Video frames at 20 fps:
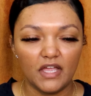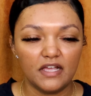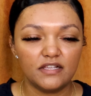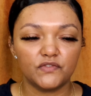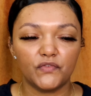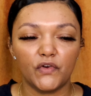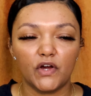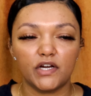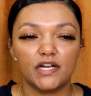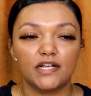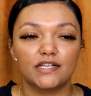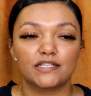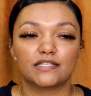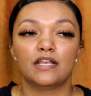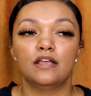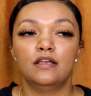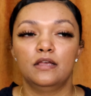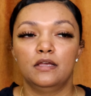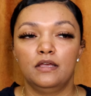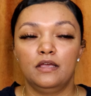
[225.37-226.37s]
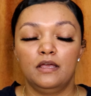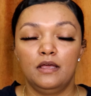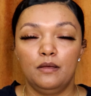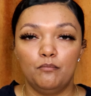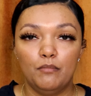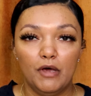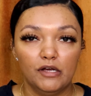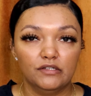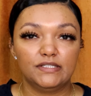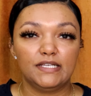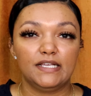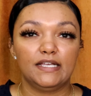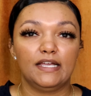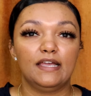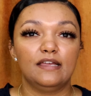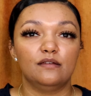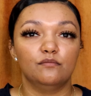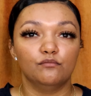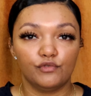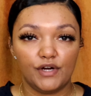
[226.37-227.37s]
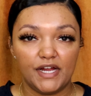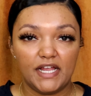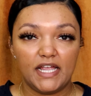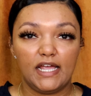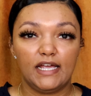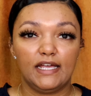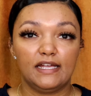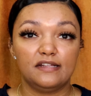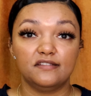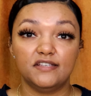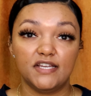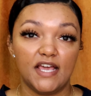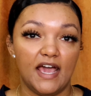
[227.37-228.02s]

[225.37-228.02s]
as far as melting it and breaking it